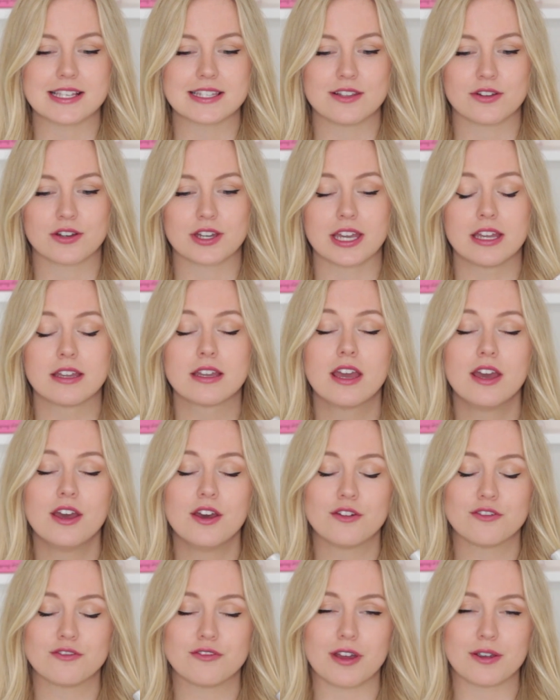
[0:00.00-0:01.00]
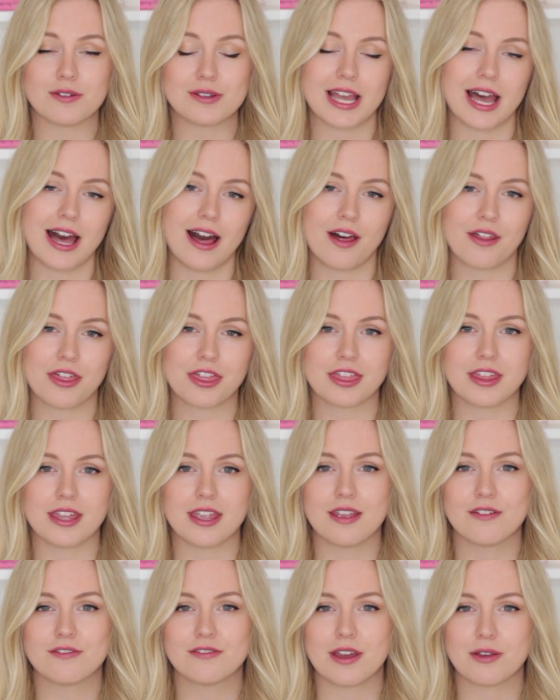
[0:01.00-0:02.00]
is looking very
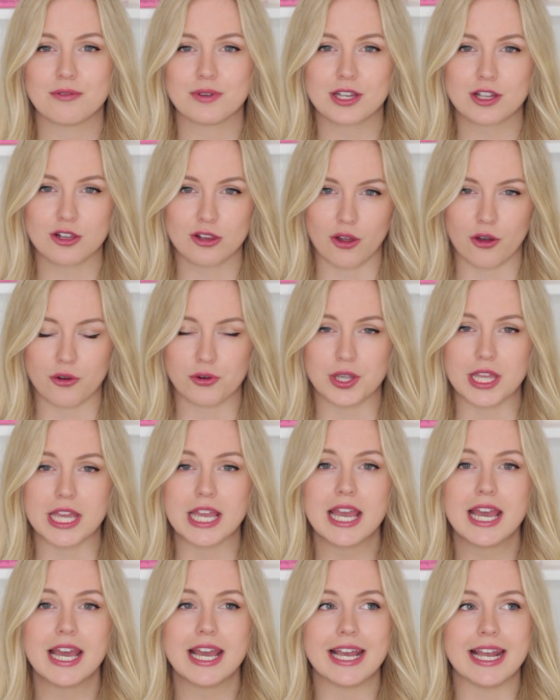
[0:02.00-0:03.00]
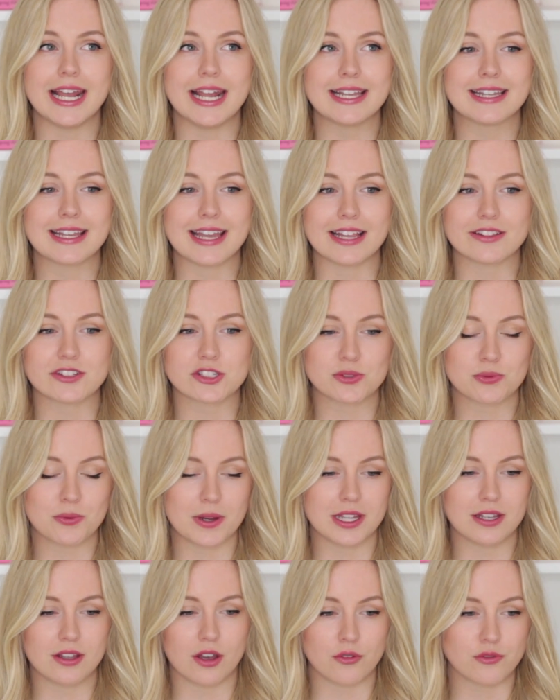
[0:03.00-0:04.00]
healthy, very glowy. It gets
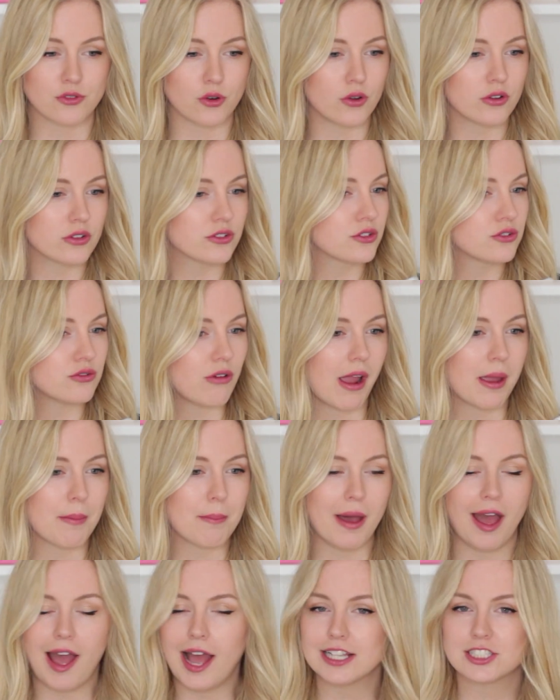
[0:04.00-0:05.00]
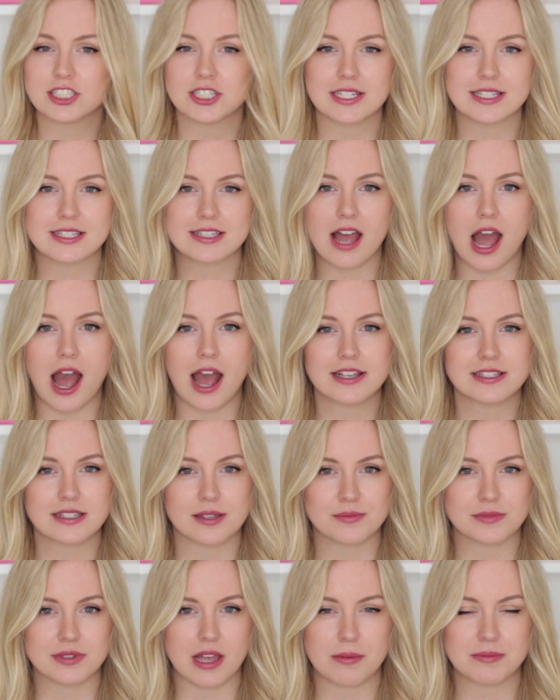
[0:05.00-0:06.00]
rid of all the dry patches that I
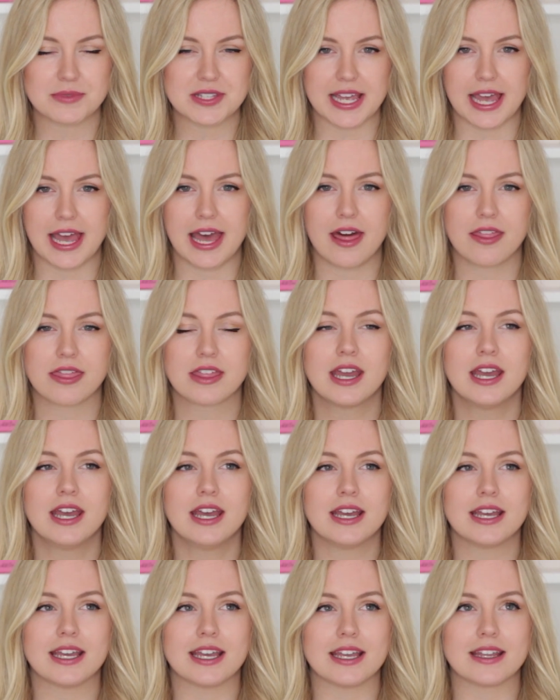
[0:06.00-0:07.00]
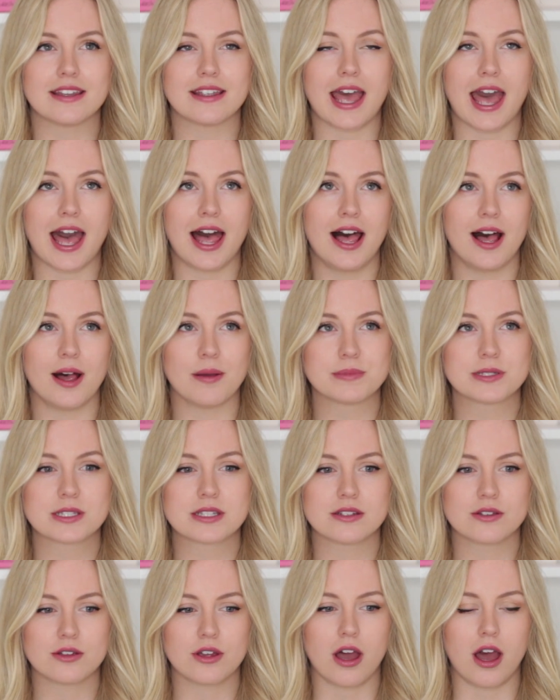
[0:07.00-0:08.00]
sometimes had. It
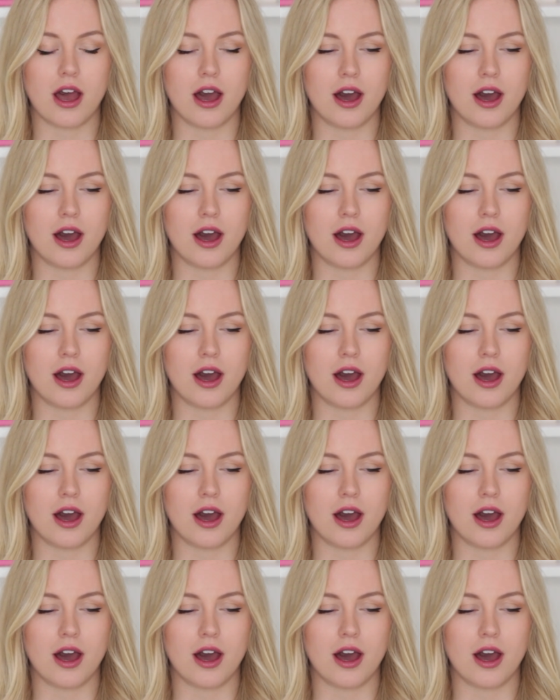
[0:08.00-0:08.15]
helps